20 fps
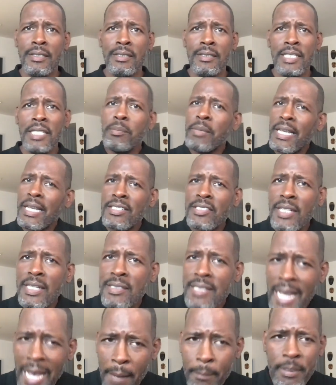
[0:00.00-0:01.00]
He makes
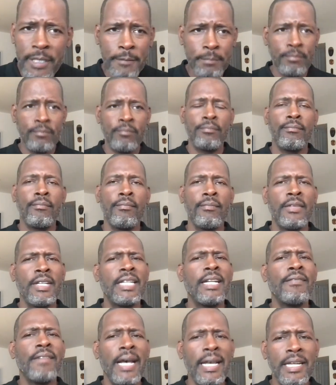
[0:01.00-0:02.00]
things happen.
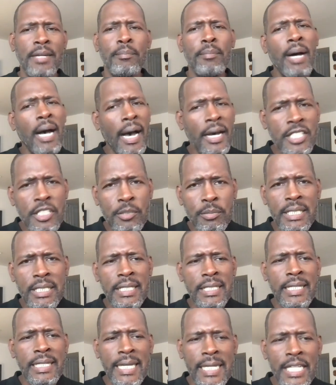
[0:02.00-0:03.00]
And if I can possibly
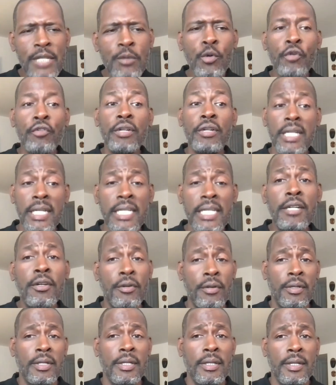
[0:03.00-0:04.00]
get anywhere
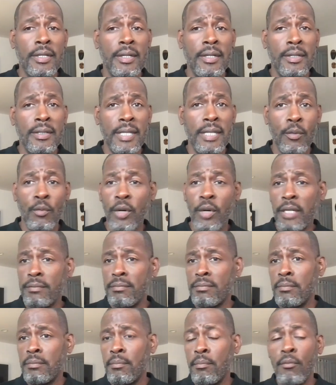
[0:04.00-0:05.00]
near that
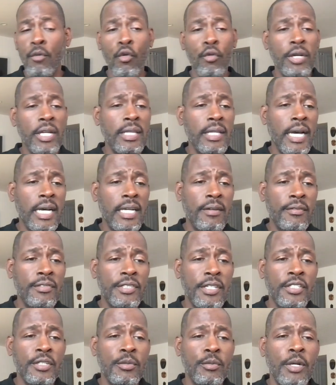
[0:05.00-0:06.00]
morning line of
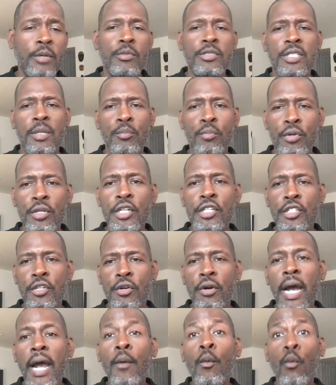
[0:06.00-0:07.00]
6-1, which I'm pretty
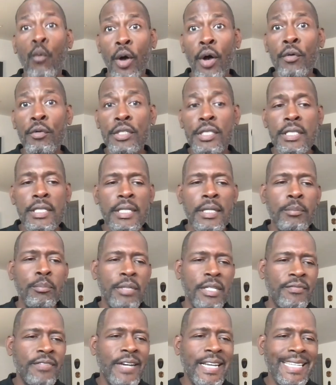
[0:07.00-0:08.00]
sure I won't,
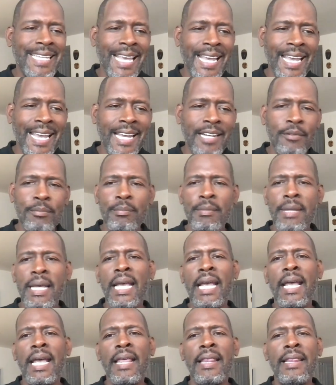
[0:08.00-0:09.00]
but if I can,
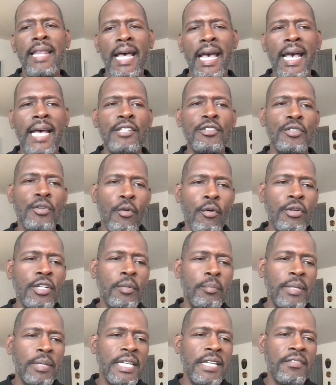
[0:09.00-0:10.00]
man, that's going to
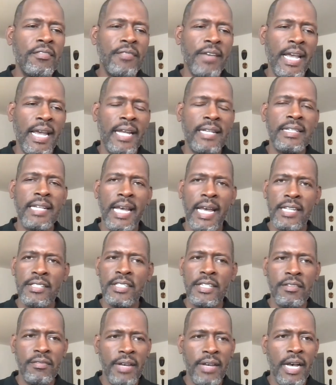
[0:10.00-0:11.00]
be
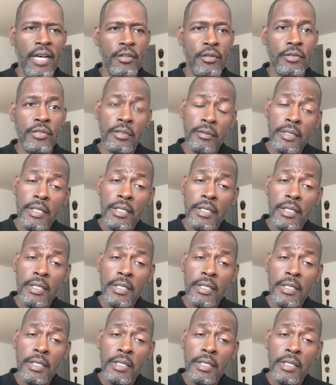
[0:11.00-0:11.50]
fantastic value. So